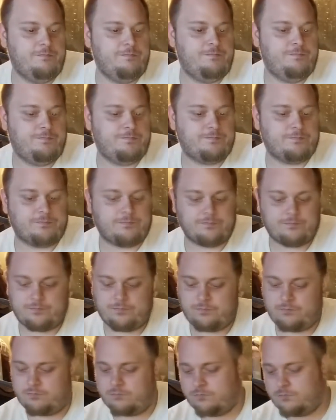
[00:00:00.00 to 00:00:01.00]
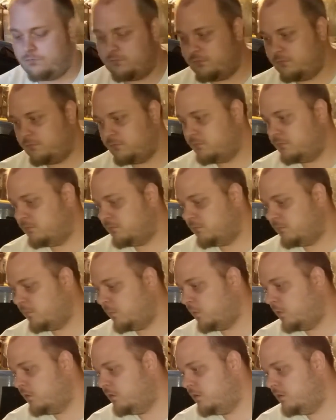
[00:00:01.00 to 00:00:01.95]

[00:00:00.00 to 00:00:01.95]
Nothing is said.